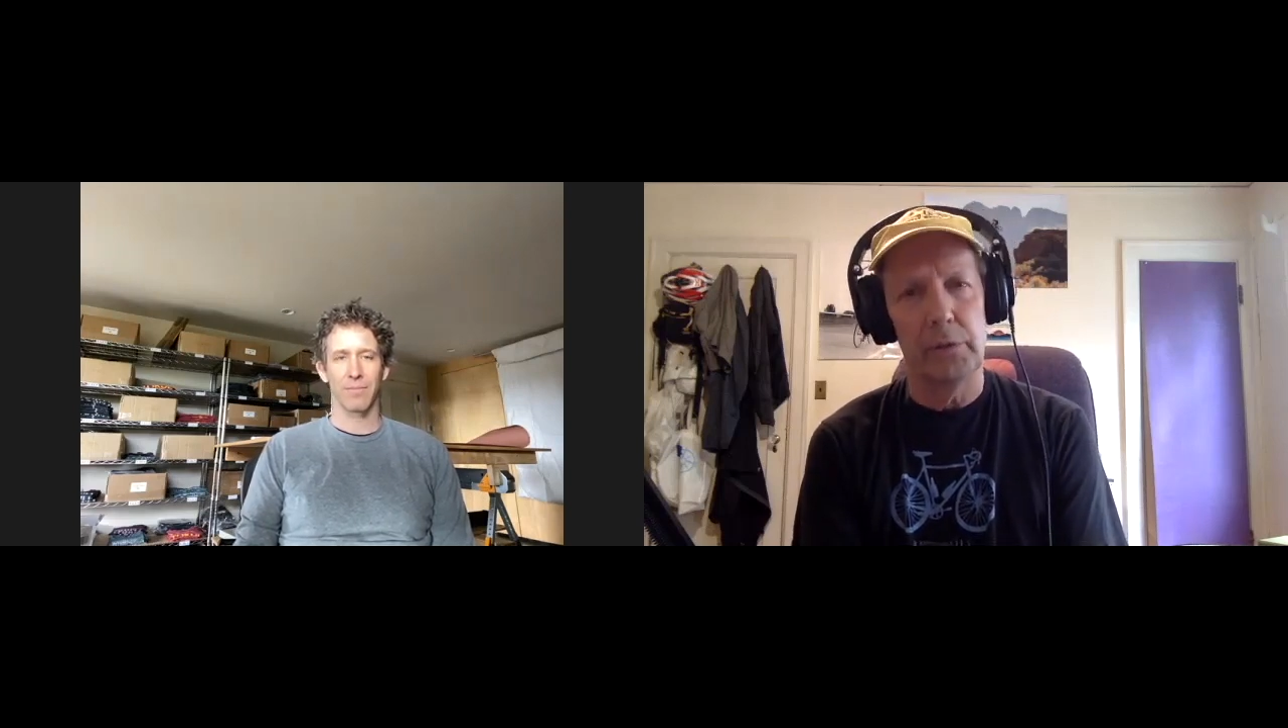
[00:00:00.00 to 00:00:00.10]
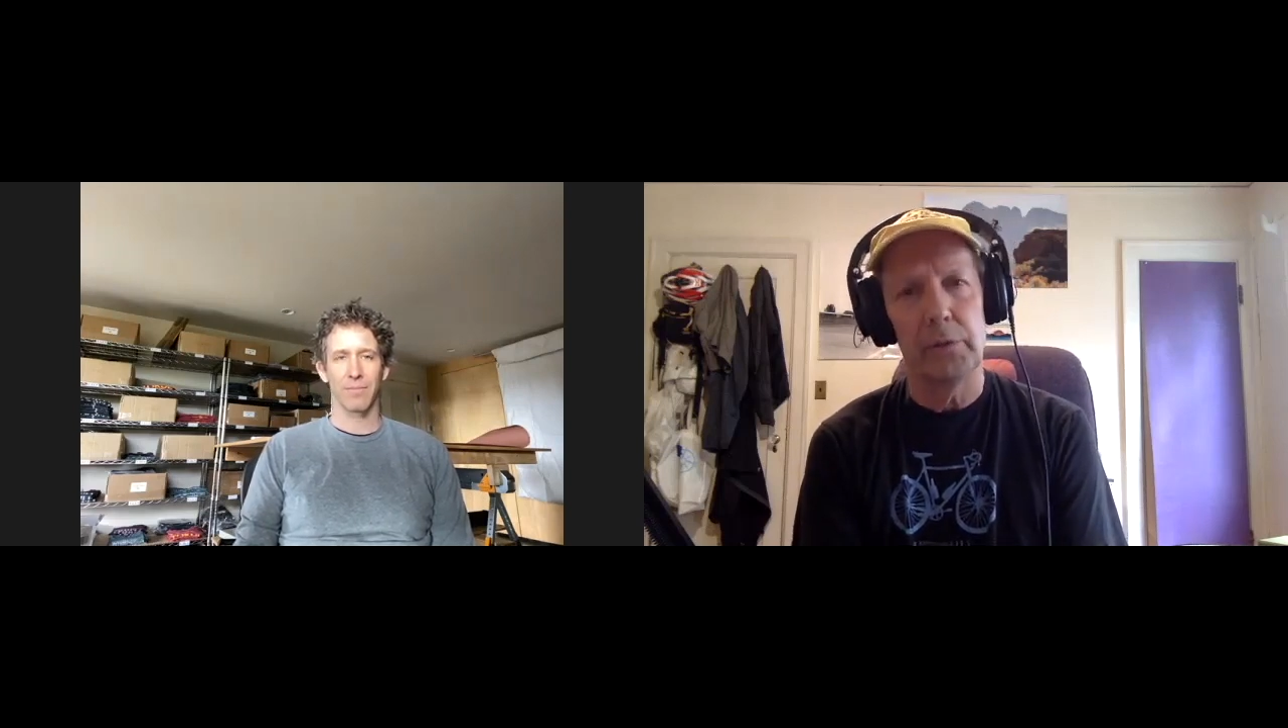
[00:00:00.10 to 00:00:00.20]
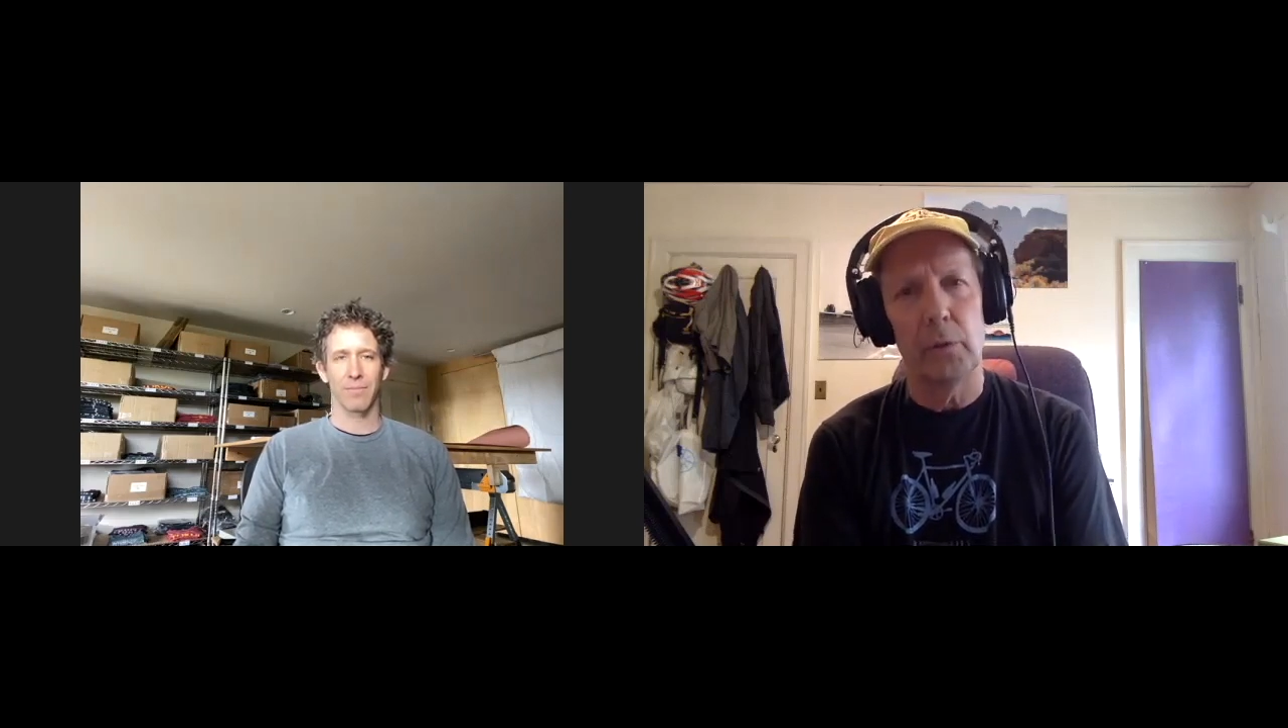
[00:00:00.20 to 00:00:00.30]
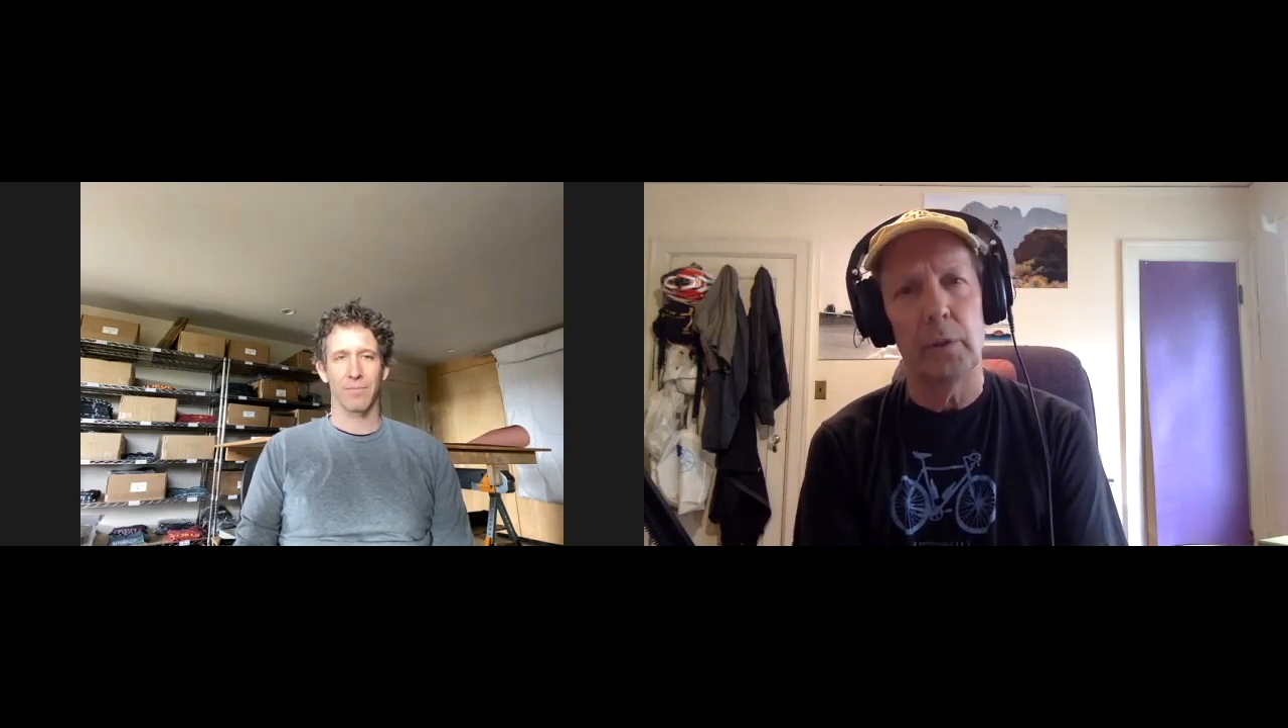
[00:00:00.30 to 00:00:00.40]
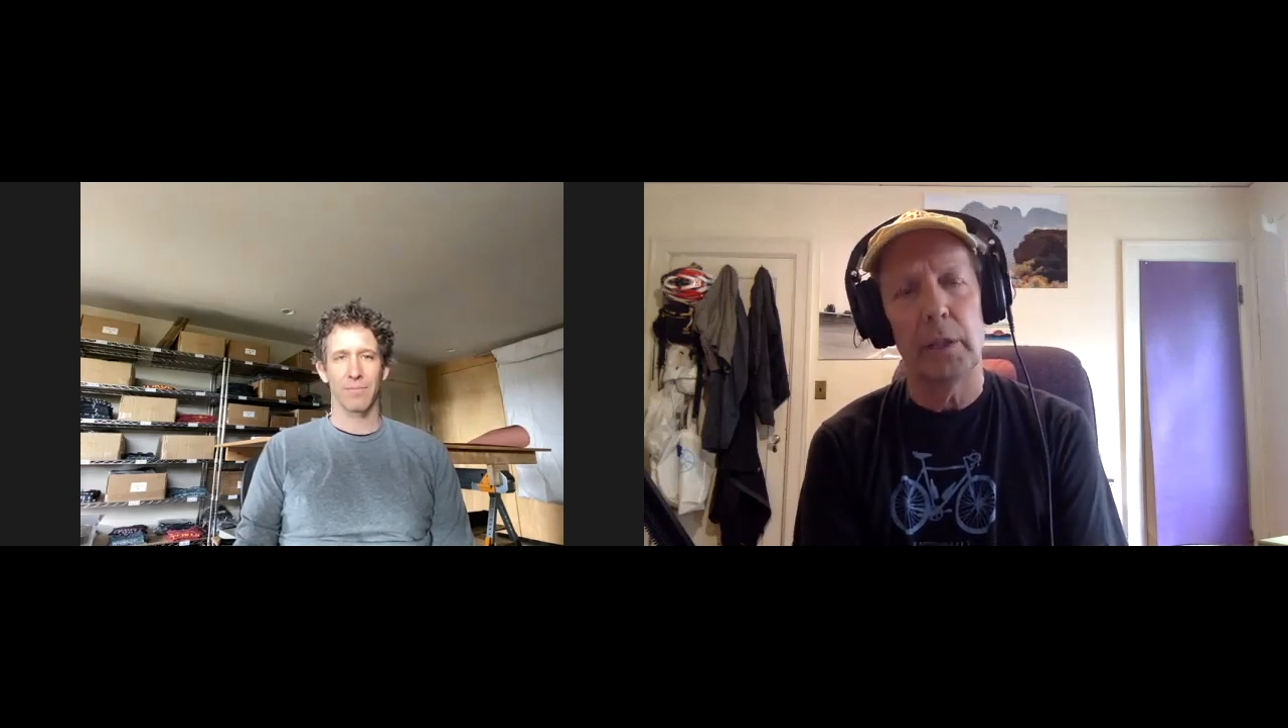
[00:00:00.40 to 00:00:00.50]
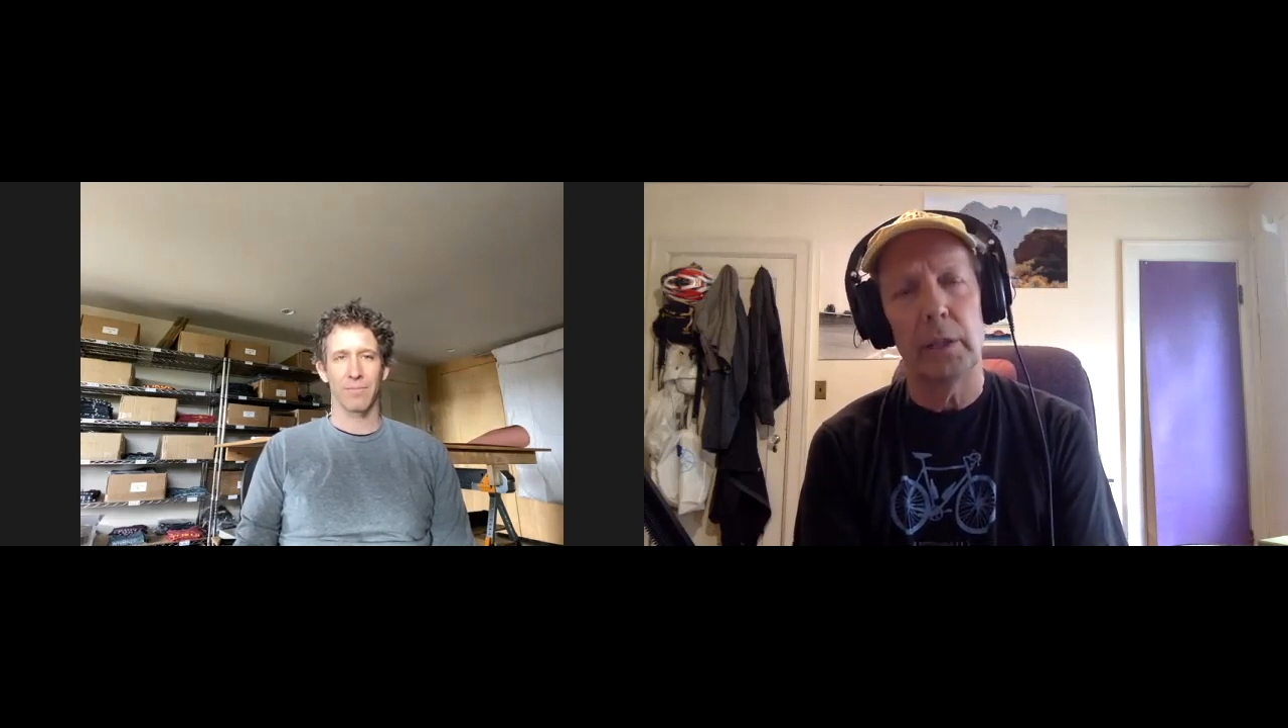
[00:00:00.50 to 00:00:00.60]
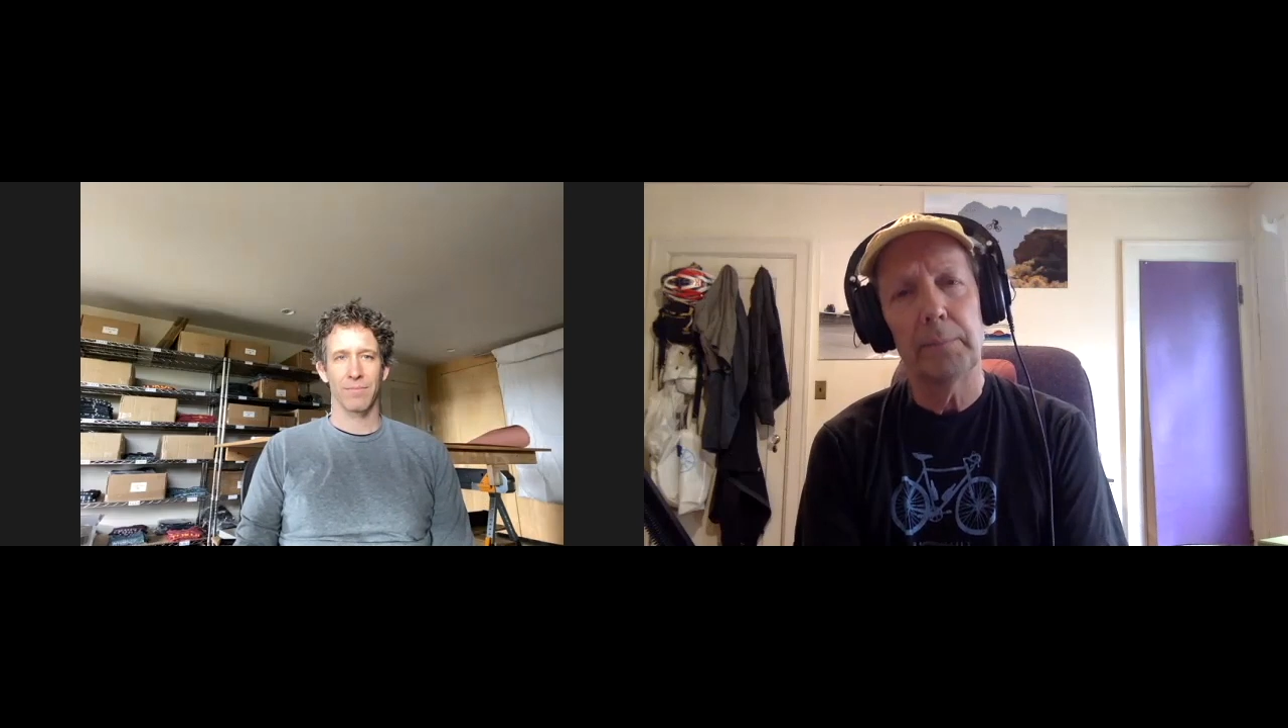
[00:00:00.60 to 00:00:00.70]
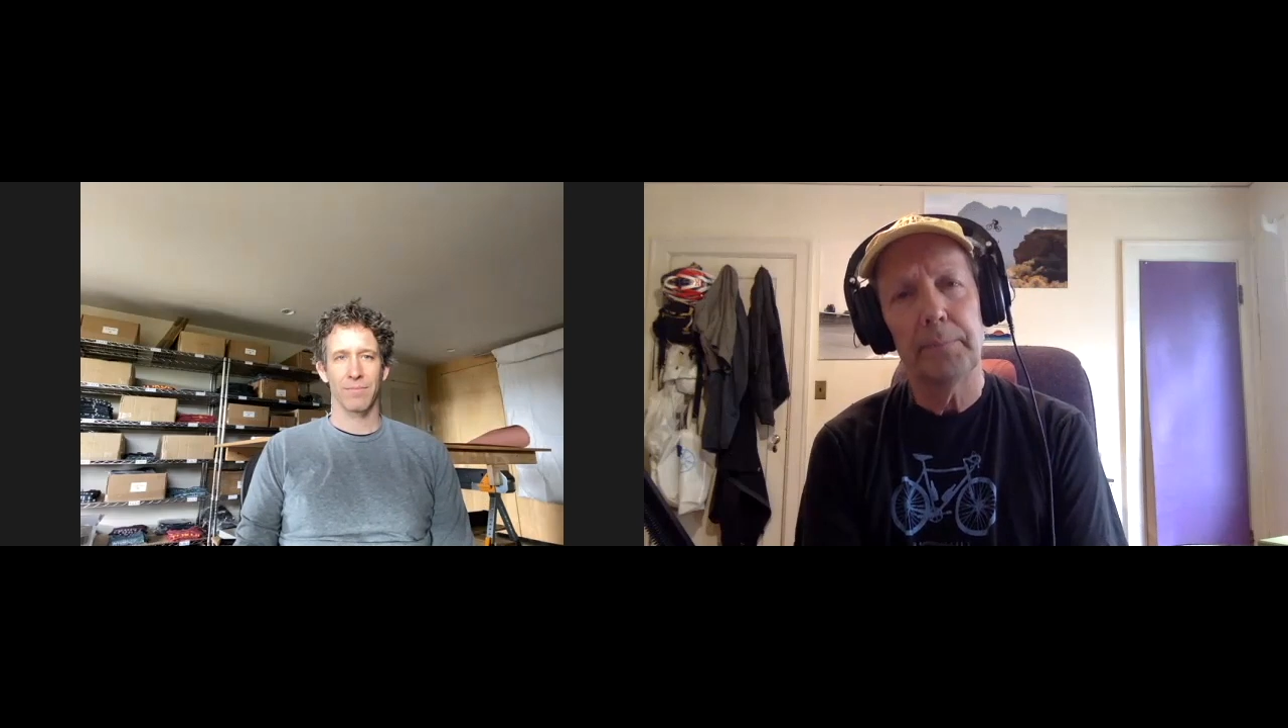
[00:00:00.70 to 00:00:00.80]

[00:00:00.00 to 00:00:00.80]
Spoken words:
it's okay.